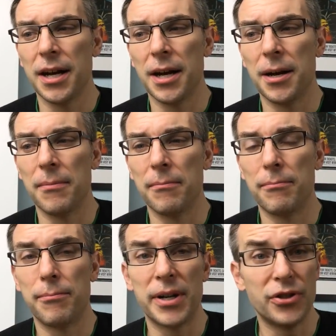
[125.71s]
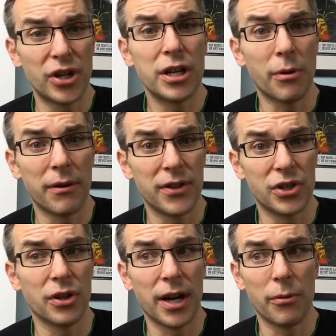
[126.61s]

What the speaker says: But in January of this year,